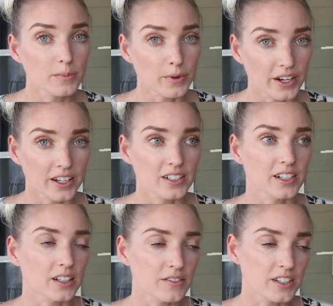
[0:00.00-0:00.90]
the brand and
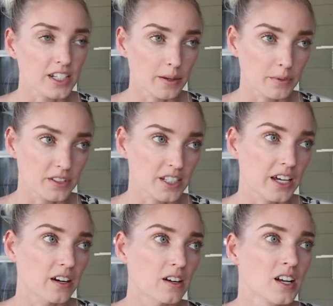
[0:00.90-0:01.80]
I love the type of
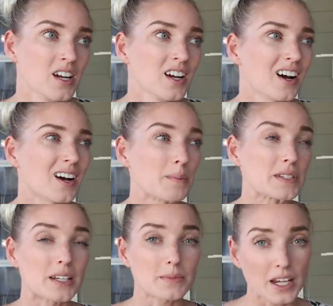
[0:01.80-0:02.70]
scale. Um,
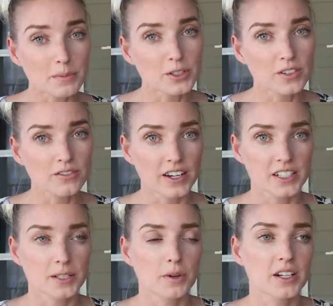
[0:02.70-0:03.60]
sometimes you can
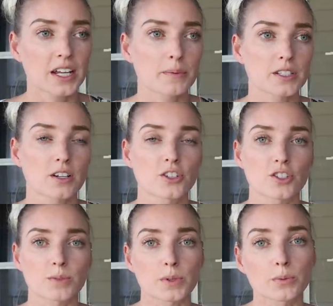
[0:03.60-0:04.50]
find some on Amazon.
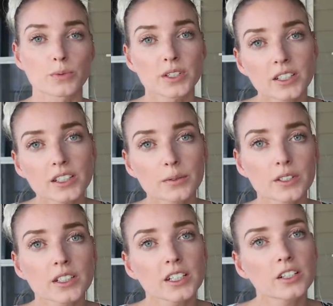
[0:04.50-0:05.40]
Just be really,
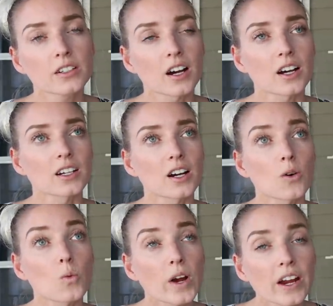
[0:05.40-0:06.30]
really uh,
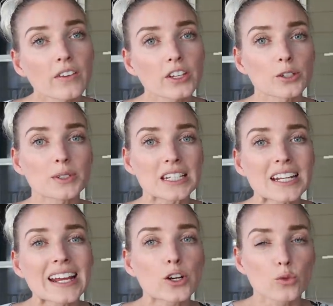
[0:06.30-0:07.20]
aware that you need
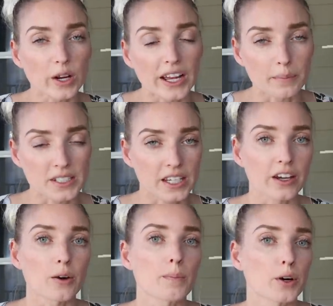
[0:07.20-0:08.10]
a gram
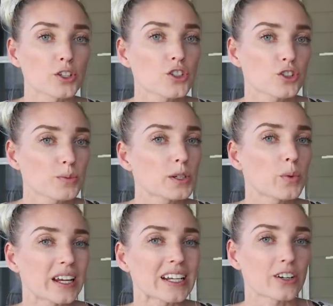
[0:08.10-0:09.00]
scale. Birds should be
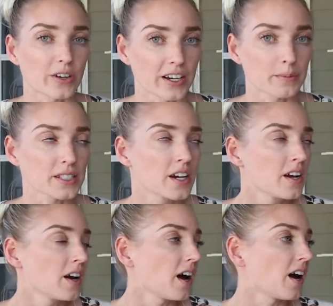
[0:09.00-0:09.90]
weighed in grams.
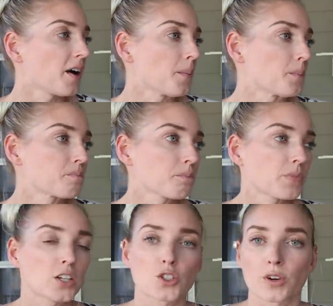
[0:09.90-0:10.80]
Um,
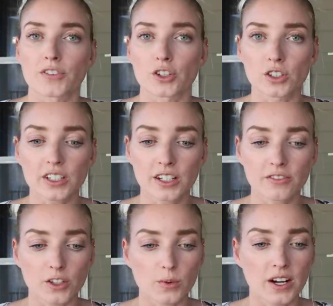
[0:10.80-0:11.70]
so if you're looking
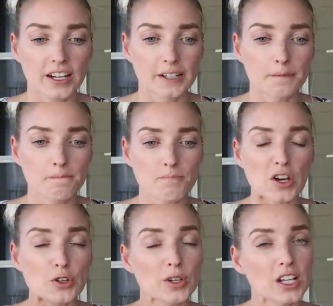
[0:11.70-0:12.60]
for one,
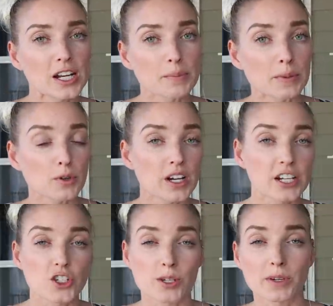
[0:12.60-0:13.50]
I know a lot of people
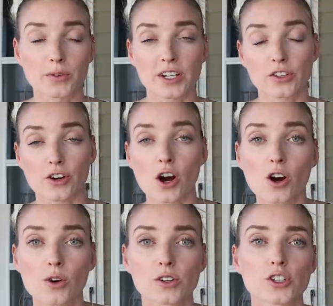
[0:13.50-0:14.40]
kind of jimmy rig their
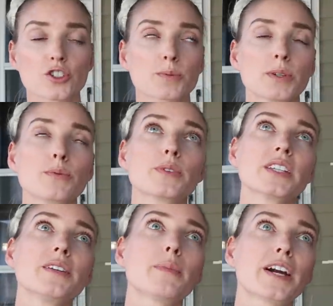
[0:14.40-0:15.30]
own, just be
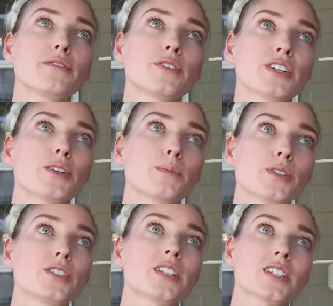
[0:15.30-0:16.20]
really mindful that your
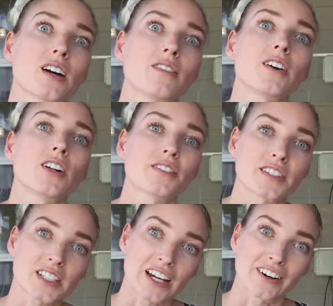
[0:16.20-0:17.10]
bird does not fall off
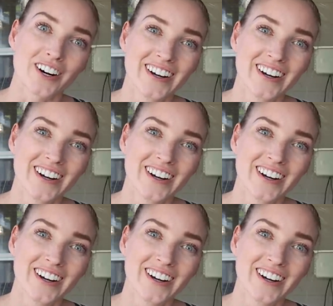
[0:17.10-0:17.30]
the scale.